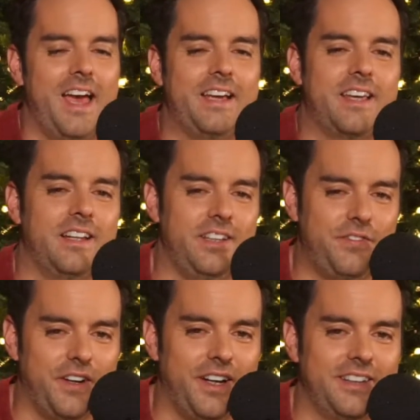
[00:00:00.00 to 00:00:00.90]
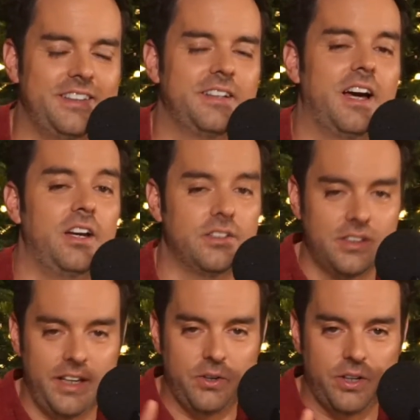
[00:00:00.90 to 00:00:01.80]
I like Califa.
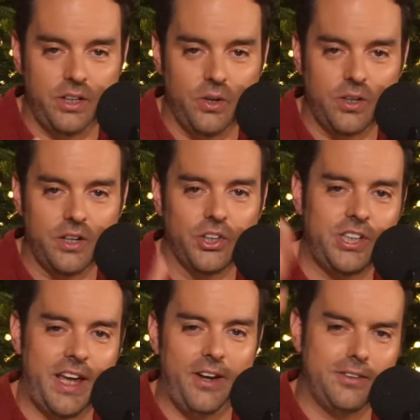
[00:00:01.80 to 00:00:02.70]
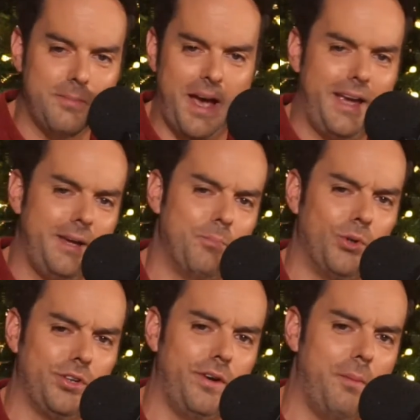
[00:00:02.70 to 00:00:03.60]
I also like Orinoco. Shout out to
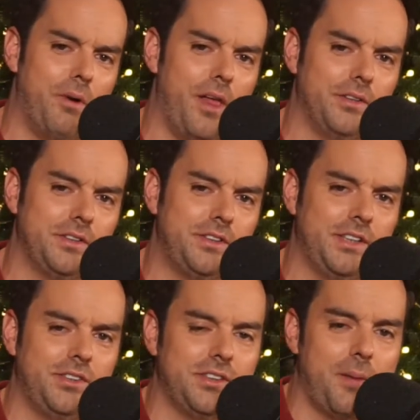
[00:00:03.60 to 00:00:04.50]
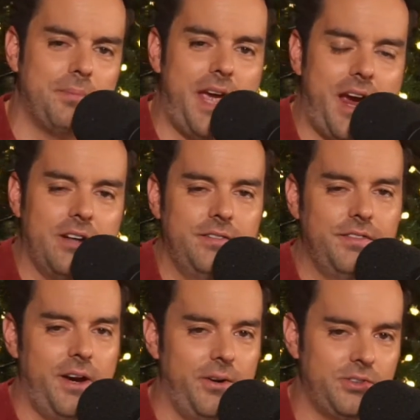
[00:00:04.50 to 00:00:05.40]
my Monterrey brothers and sisters
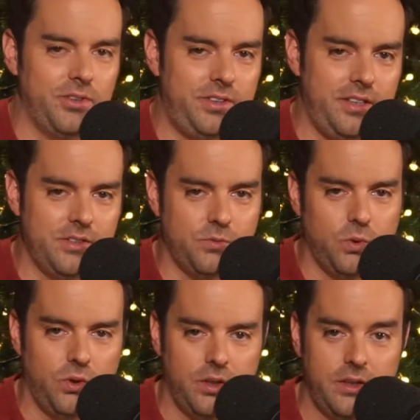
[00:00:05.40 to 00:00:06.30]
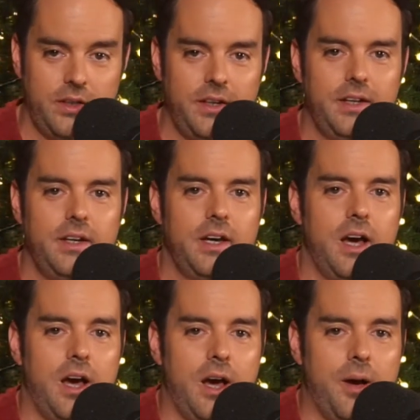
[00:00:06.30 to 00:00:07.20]
up there. Flour tortillas rule.
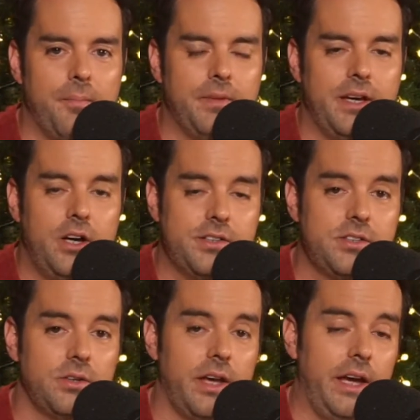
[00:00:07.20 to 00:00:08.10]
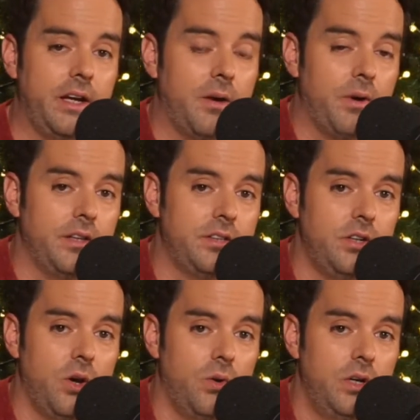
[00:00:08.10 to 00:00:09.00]
Um, also,
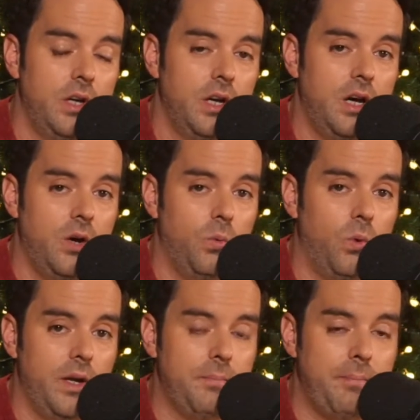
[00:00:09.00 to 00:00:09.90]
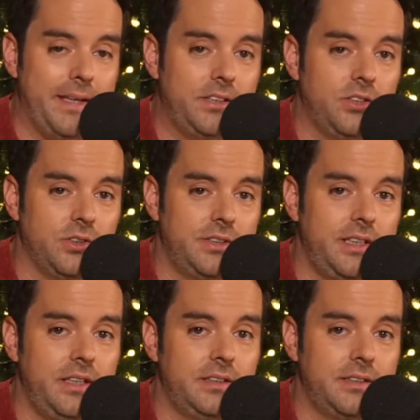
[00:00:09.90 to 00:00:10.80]
like I wanted to know uh, what
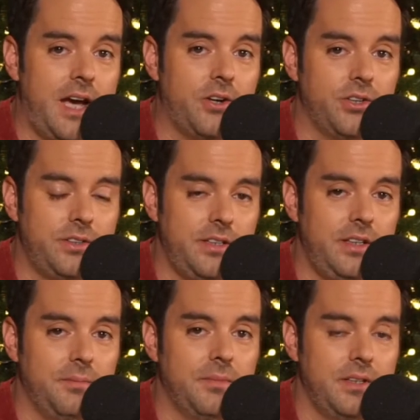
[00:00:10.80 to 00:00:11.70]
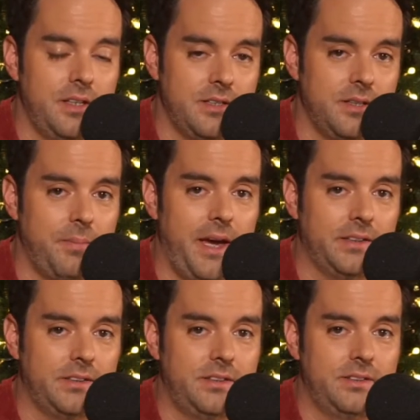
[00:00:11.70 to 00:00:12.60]
Mexico City soccer team is the